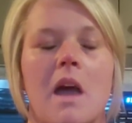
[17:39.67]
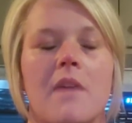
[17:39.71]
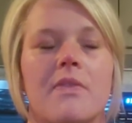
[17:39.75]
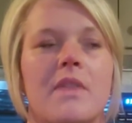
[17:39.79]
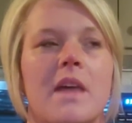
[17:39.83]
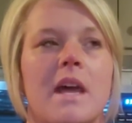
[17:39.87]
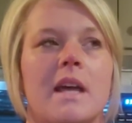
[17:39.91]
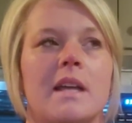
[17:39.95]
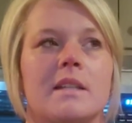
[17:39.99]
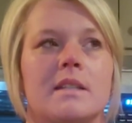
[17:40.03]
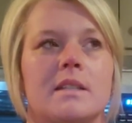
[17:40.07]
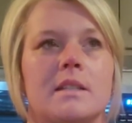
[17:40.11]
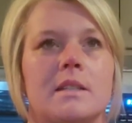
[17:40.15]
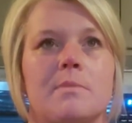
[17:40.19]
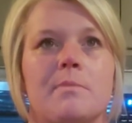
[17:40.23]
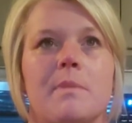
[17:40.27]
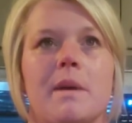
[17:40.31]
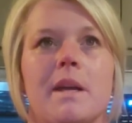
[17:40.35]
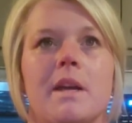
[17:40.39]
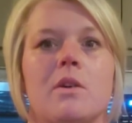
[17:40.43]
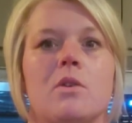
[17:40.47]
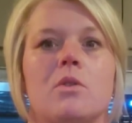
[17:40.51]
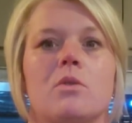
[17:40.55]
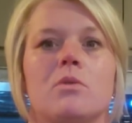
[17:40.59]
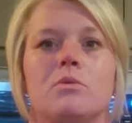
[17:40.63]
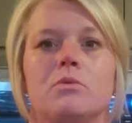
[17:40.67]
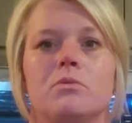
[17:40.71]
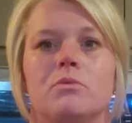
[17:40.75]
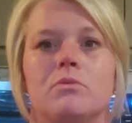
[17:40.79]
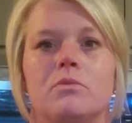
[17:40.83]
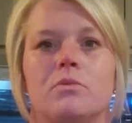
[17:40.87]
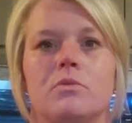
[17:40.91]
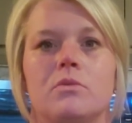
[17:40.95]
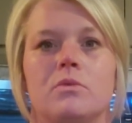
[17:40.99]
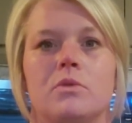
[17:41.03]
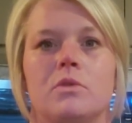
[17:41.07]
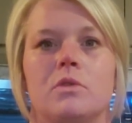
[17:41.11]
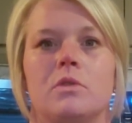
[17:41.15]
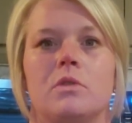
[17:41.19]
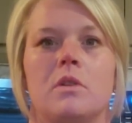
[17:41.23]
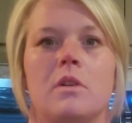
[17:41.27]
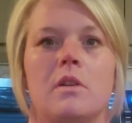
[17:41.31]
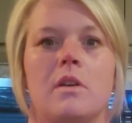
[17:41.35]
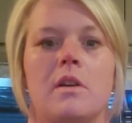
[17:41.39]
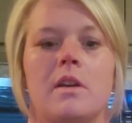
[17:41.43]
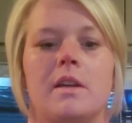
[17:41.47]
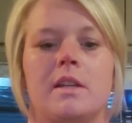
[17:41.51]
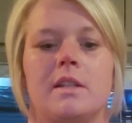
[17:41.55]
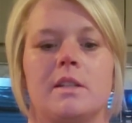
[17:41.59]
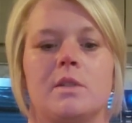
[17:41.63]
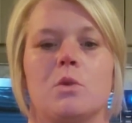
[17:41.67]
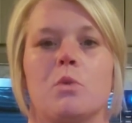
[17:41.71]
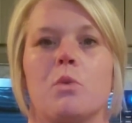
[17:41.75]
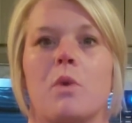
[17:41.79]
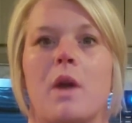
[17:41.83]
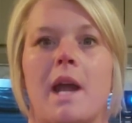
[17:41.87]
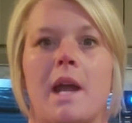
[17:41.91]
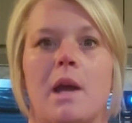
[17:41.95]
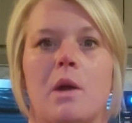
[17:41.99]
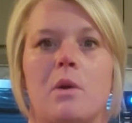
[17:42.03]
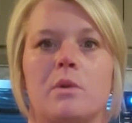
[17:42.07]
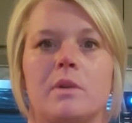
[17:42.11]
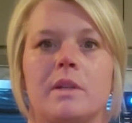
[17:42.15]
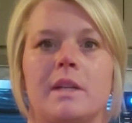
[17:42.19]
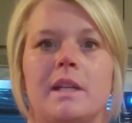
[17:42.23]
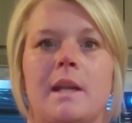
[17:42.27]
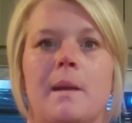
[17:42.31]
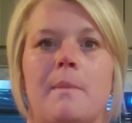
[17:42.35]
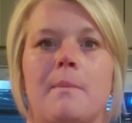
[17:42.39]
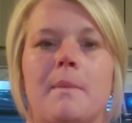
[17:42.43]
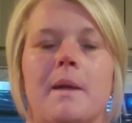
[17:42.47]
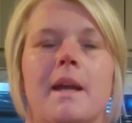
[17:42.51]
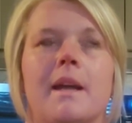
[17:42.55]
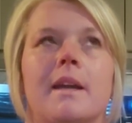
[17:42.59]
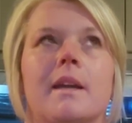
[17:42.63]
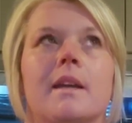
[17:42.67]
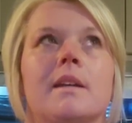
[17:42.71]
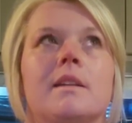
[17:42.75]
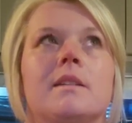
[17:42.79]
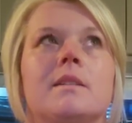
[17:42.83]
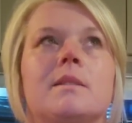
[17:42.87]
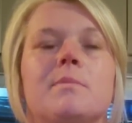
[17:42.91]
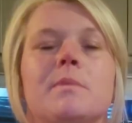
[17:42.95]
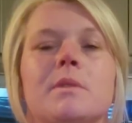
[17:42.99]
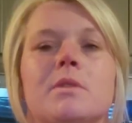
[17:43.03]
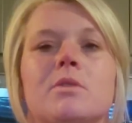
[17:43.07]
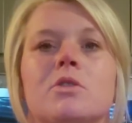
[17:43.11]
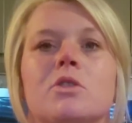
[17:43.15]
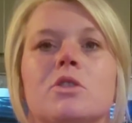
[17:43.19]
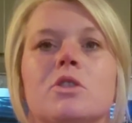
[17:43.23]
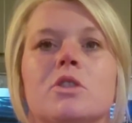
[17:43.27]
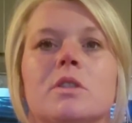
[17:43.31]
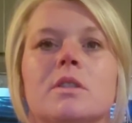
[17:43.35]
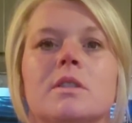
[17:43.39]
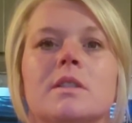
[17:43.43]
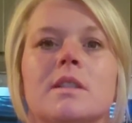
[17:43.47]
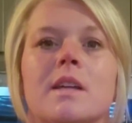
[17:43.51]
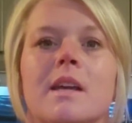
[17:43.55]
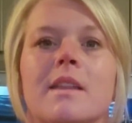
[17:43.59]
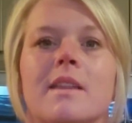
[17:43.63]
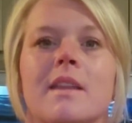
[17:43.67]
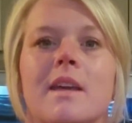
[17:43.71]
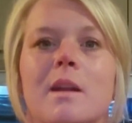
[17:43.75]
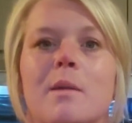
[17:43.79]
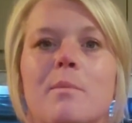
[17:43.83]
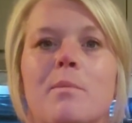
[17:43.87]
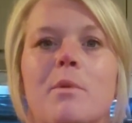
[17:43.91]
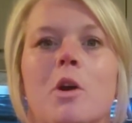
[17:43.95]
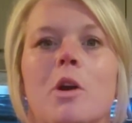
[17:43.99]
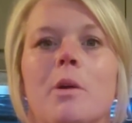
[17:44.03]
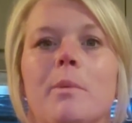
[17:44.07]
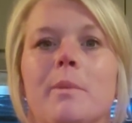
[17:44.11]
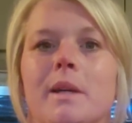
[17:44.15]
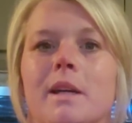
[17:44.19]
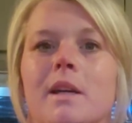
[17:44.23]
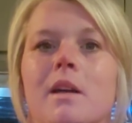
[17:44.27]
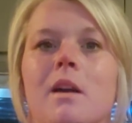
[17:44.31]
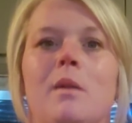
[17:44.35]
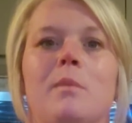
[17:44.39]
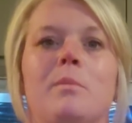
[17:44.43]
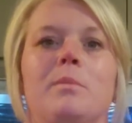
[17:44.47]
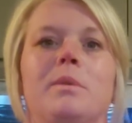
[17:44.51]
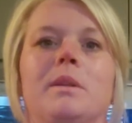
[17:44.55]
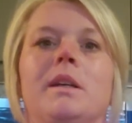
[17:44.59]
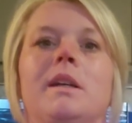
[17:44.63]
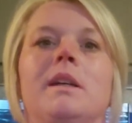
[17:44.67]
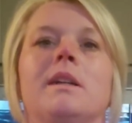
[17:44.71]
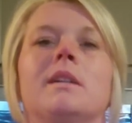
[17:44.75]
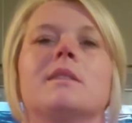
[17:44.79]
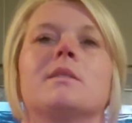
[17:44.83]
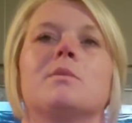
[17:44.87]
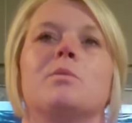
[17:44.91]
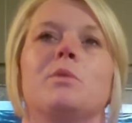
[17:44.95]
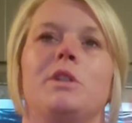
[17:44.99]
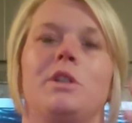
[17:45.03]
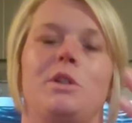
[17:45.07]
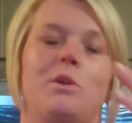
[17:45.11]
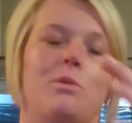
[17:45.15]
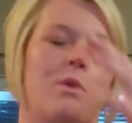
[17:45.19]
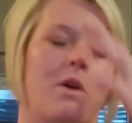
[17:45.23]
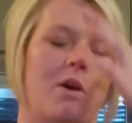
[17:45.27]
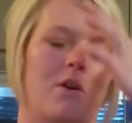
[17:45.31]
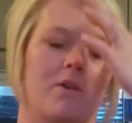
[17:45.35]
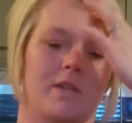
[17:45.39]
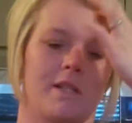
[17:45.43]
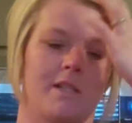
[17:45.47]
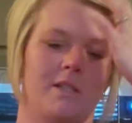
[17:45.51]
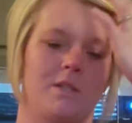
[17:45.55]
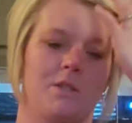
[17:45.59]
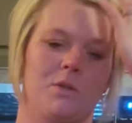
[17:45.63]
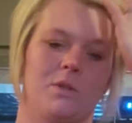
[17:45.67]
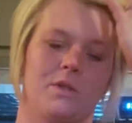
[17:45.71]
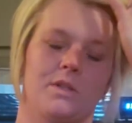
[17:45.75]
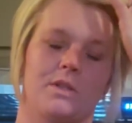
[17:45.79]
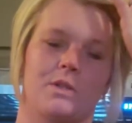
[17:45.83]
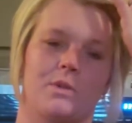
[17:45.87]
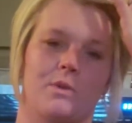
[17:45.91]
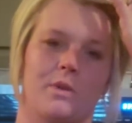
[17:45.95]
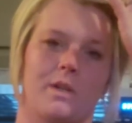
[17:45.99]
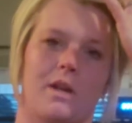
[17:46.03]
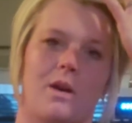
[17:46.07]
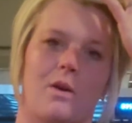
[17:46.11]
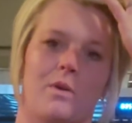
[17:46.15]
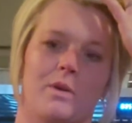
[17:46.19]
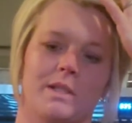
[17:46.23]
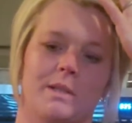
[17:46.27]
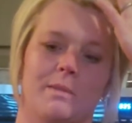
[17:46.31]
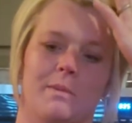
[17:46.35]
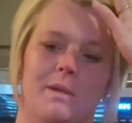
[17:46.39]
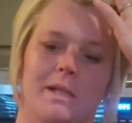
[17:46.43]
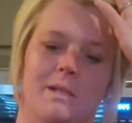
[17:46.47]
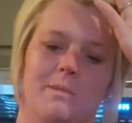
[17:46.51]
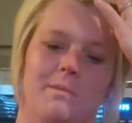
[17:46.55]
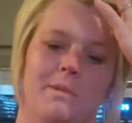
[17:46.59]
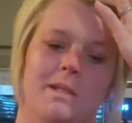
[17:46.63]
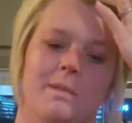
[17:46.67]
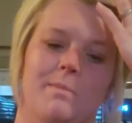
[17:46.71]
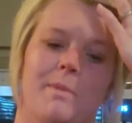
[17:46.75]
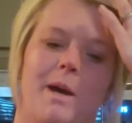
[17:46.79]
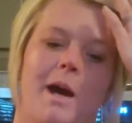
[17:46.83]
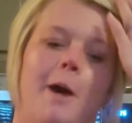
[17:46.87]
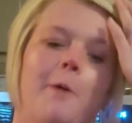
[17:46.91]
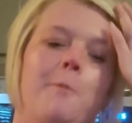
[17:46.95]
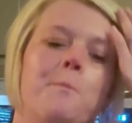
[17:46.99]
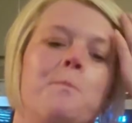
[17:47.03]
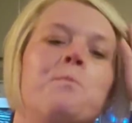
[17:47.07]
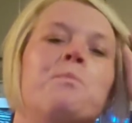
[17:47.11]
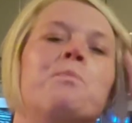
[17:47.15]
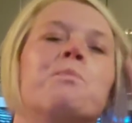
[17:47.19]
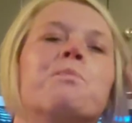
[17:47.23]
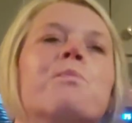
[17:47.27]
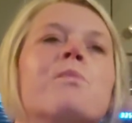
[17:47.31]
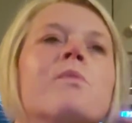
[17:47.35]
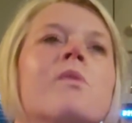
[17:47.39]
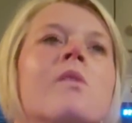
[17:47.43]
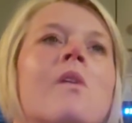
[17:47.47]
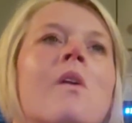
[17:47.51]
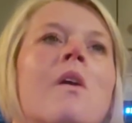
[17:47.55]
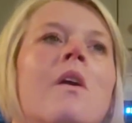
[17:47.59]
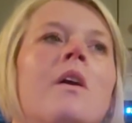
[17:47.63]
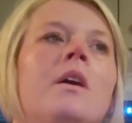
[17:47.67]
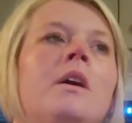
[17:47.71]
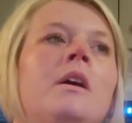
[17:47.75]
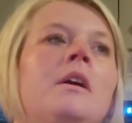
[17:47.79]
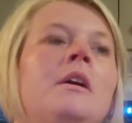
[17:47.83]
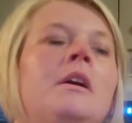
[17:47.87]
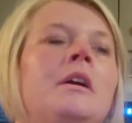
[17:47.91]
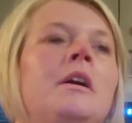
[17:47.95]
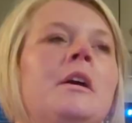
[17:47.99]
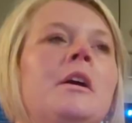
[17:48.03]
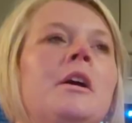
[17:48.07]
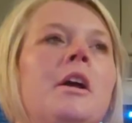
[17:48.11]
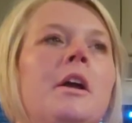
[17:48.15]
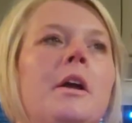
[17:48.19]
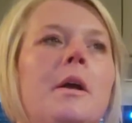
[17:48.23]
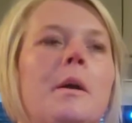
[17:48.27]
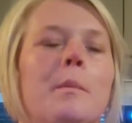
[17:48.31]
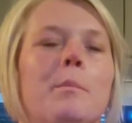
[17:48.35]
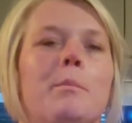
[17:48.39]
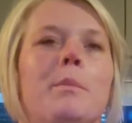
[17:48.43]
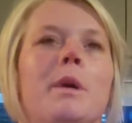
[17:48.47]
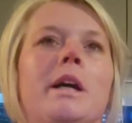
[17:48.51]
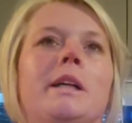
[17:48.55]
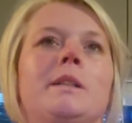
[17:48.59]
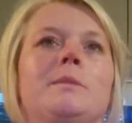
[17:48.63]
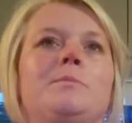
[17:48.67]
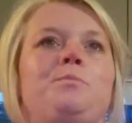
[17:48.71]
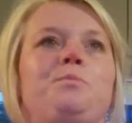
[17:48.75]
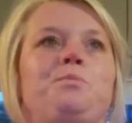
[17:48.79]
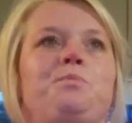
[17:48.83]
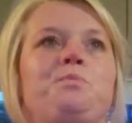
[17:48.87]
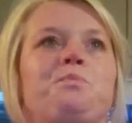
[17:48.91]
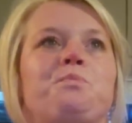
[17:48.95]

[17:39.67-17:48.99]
that smell is around, and I'm like, it smells just like that apartment complex when you walked into it. So it always makes me smile. But